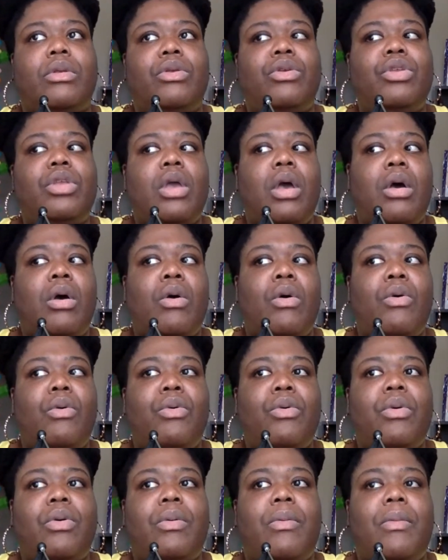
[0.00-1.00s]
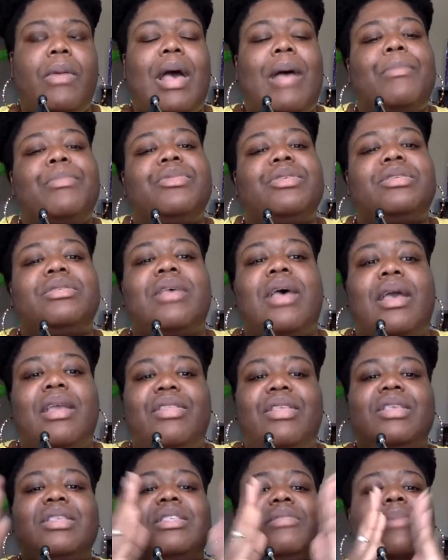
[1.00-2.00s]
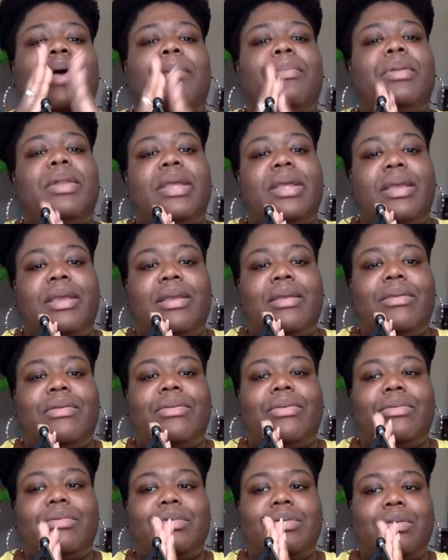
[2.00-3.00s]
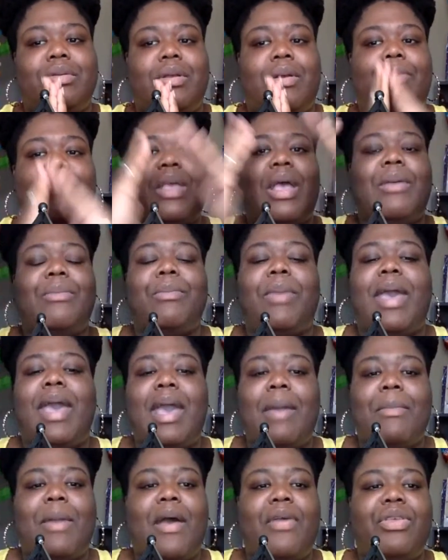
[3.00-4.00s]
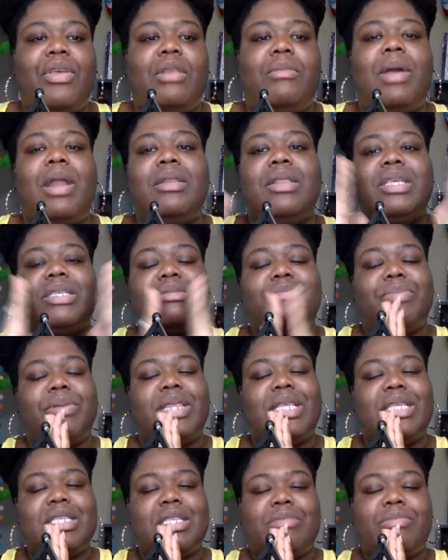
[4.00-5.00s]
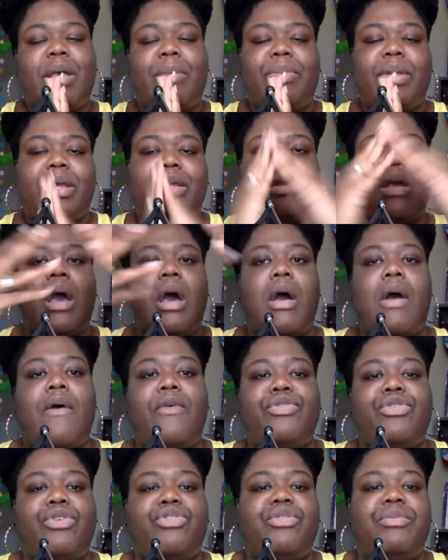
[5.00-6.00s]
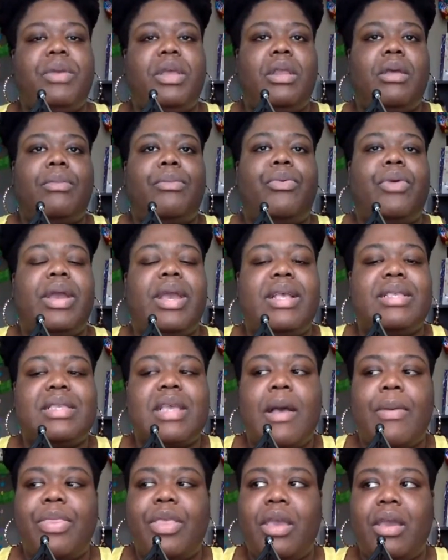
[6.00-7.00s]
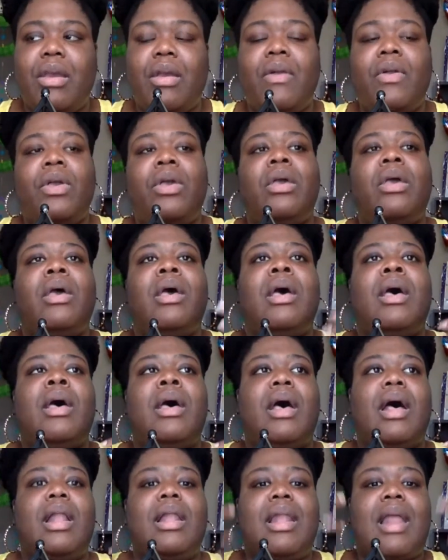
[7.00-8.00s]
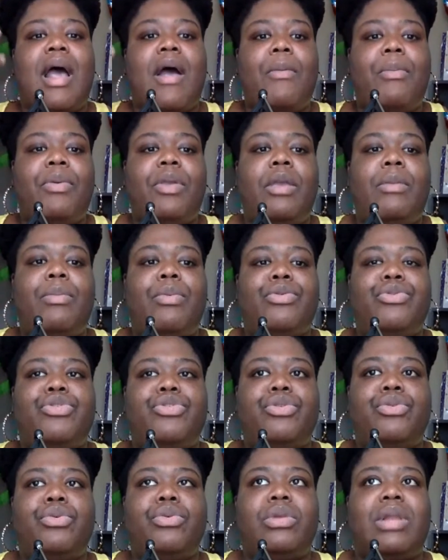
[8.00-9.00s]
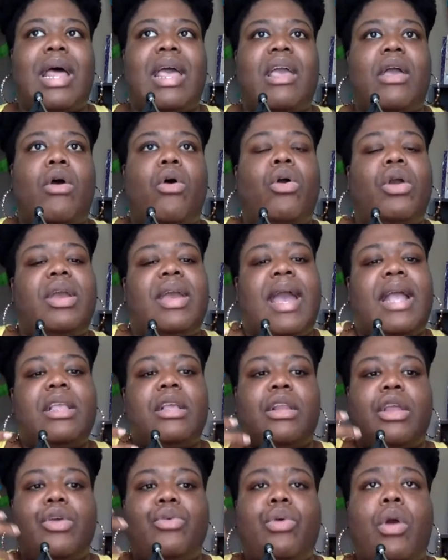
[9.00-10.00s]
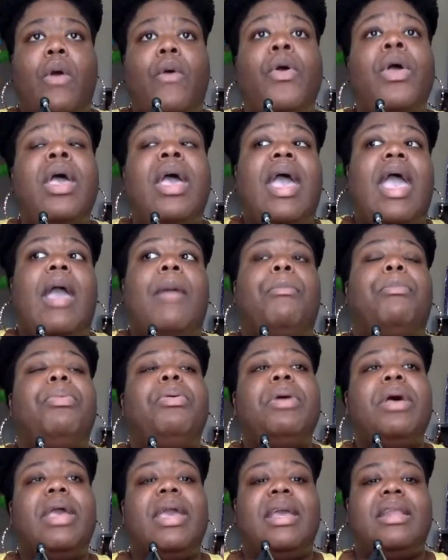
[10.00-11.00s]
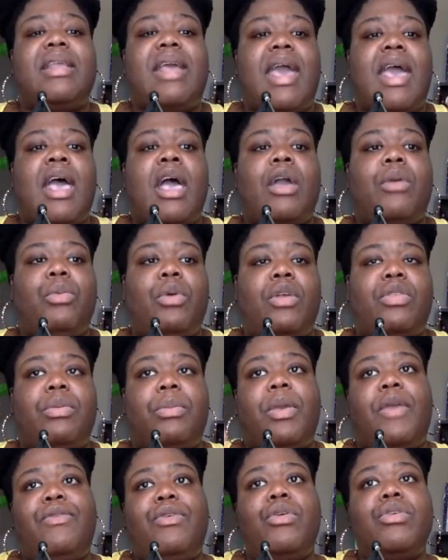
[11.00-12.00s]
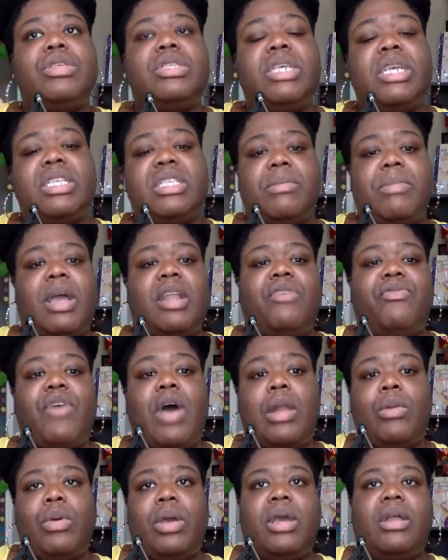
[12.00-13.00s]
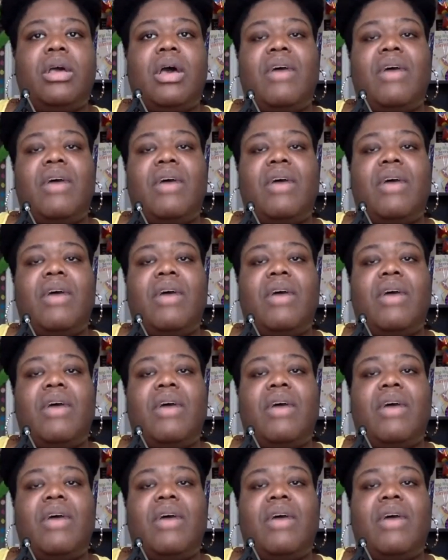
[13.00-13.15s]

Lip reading: I'm just like, this is my plea. I'm not bad mouthing about this, but this is my plea to all social media brands out there. Allow people to like organically grow and put in the algorithm. If you're seeing somebody following and